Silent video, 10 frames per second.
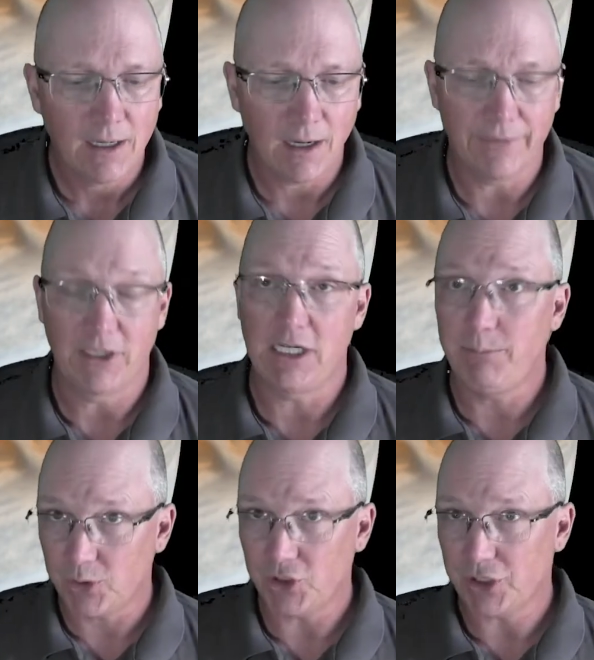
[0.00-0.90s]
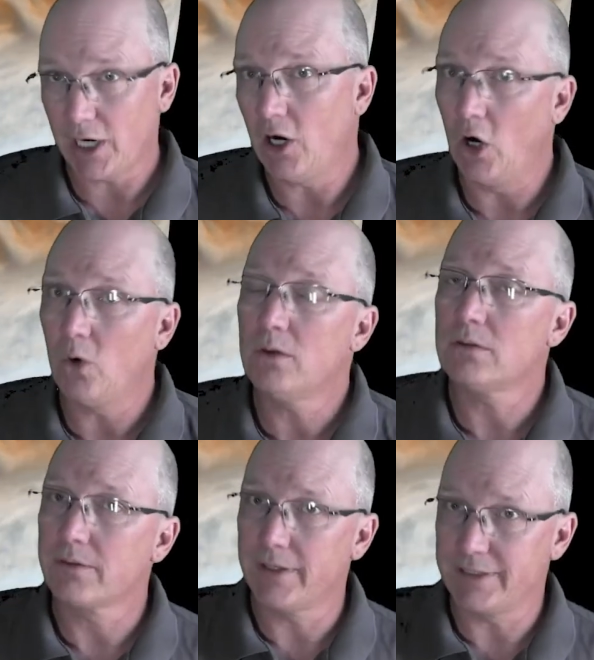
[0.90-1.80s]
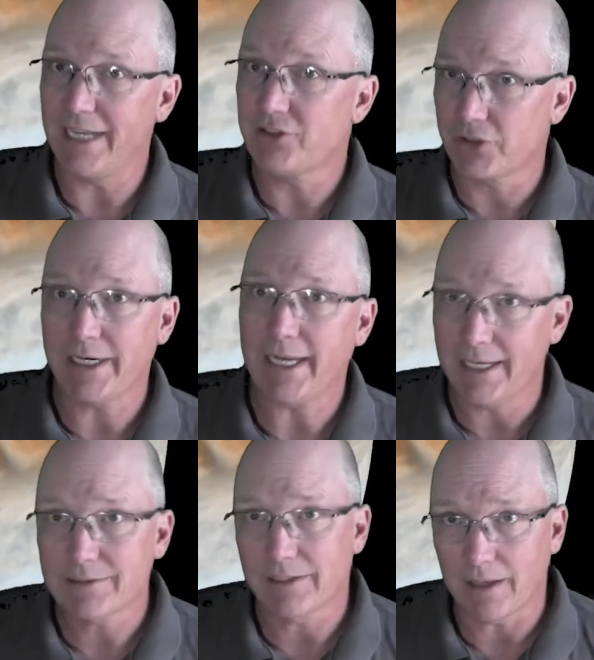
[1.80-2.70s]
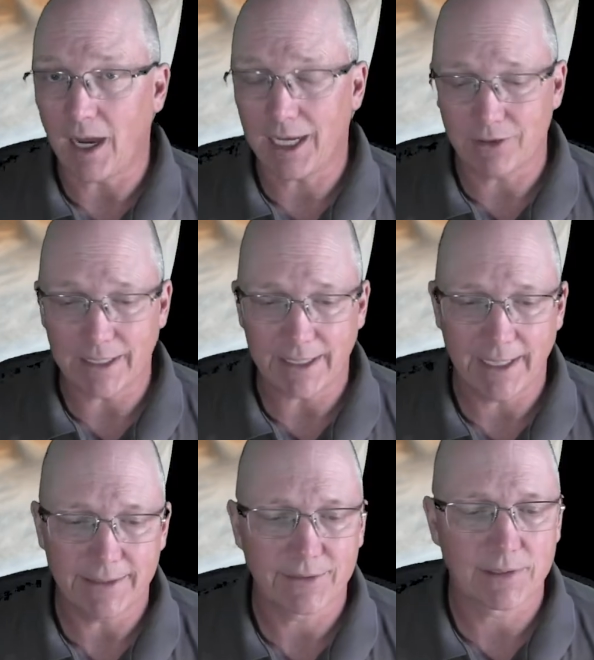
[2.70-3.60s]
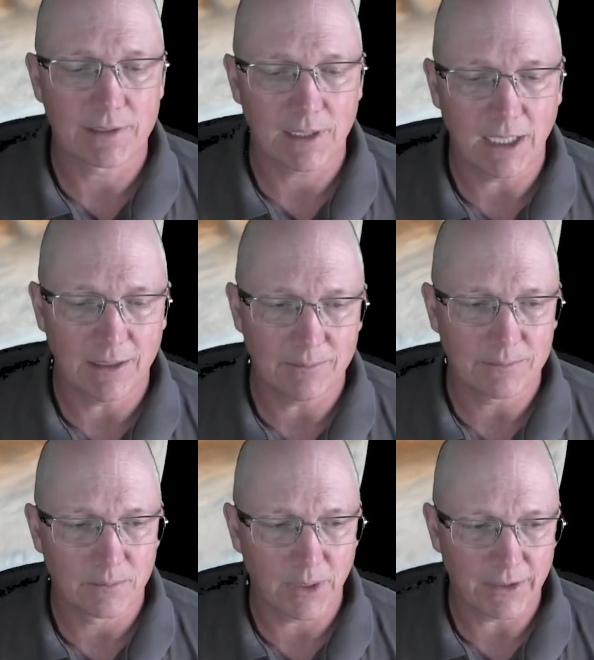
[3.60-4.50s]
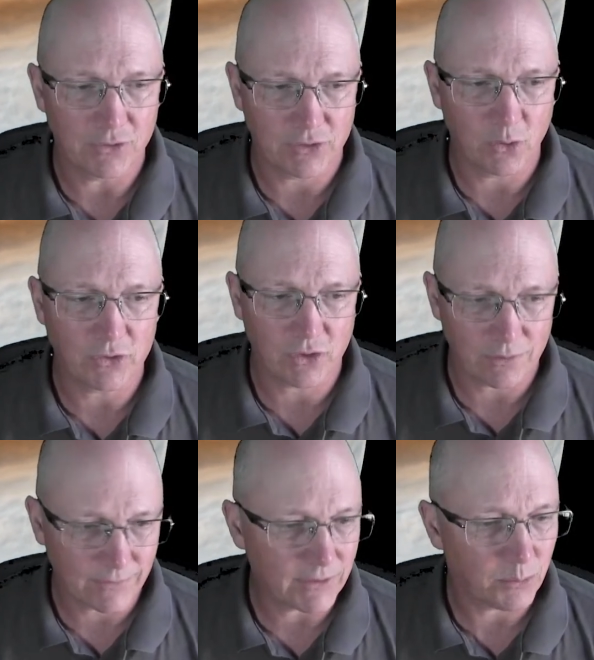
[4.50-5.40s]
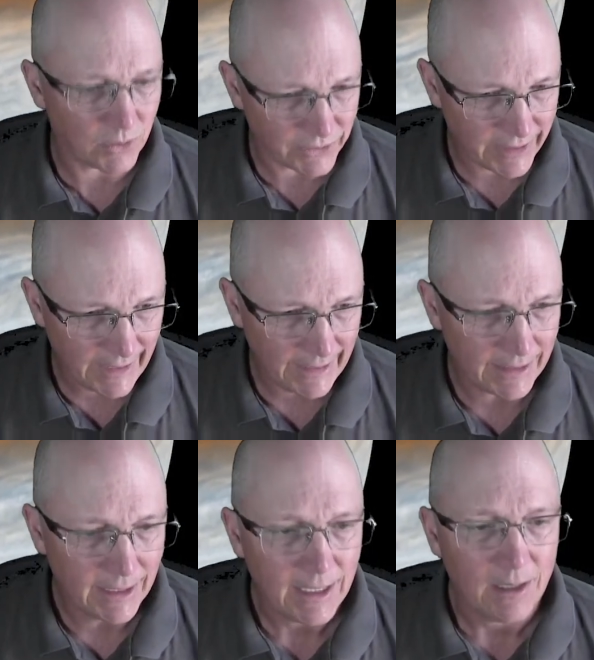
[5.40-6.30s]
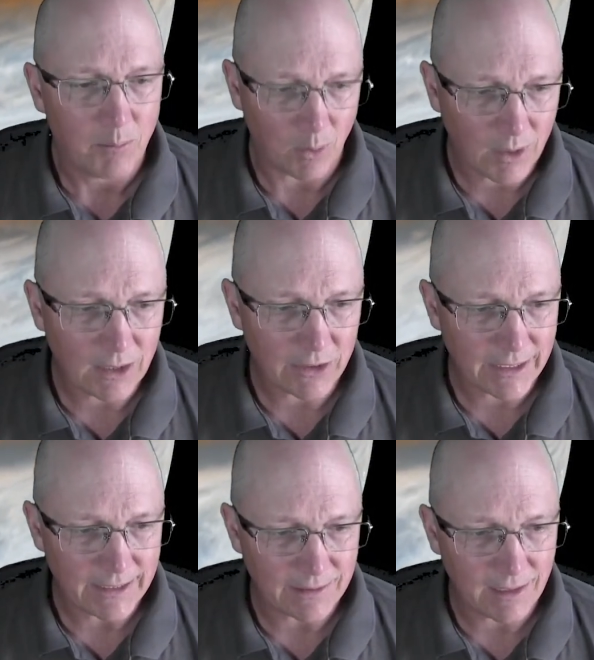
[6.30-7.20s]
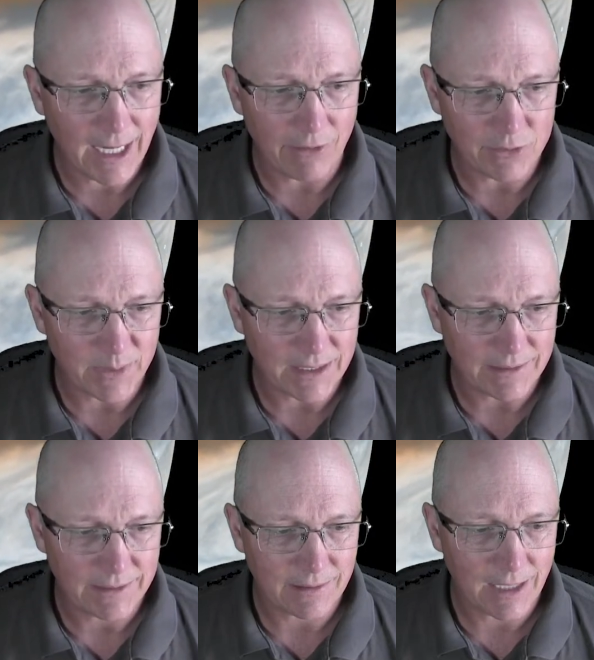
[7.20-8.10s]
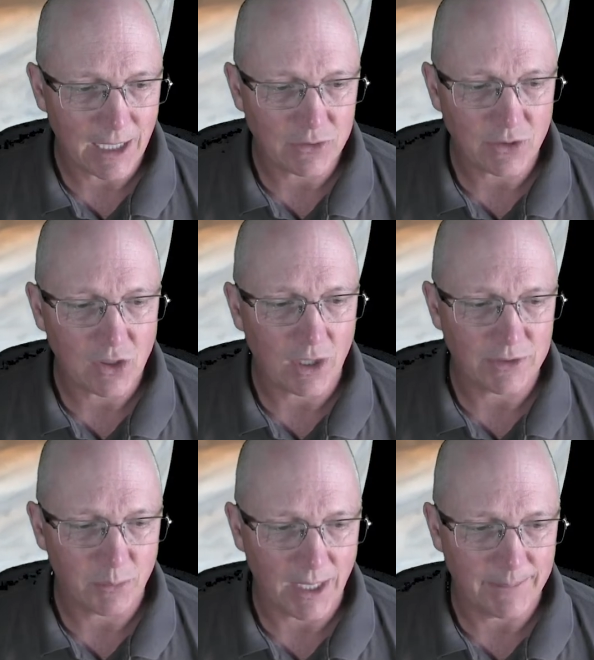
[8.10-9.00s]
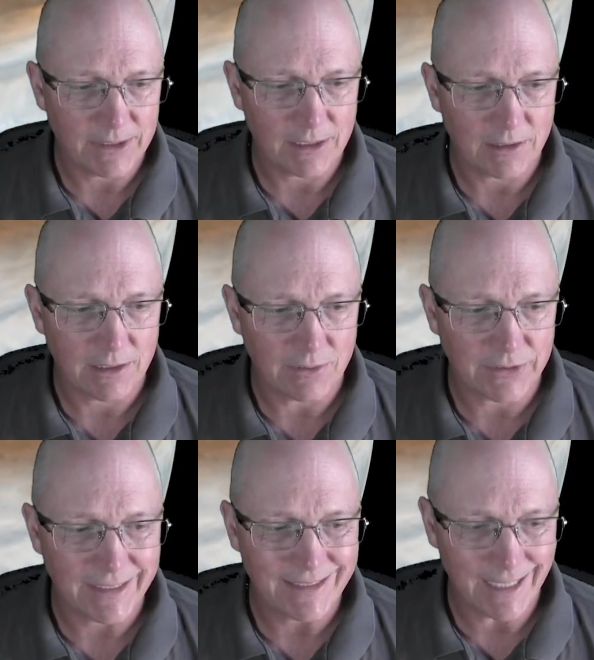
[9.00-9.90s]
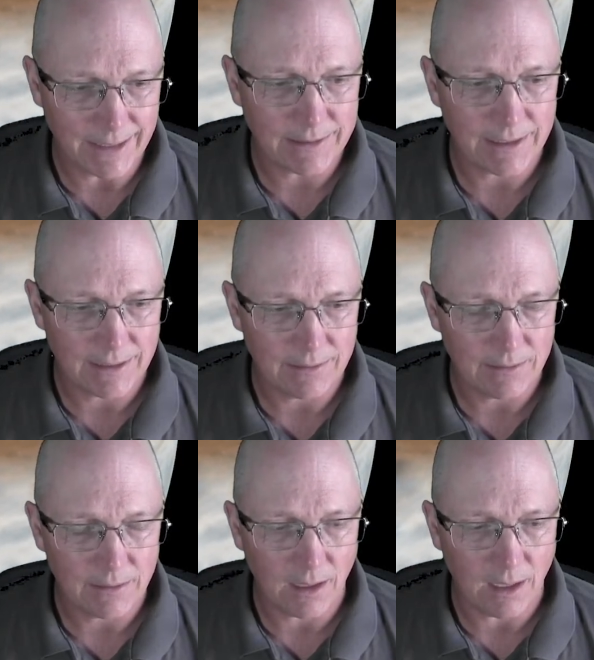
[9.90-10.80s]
The deeper you go, the denser it gets and the hotter it gets, but there's no surface per se. But I want to look at these clouds because these clouds are caused by materials condensing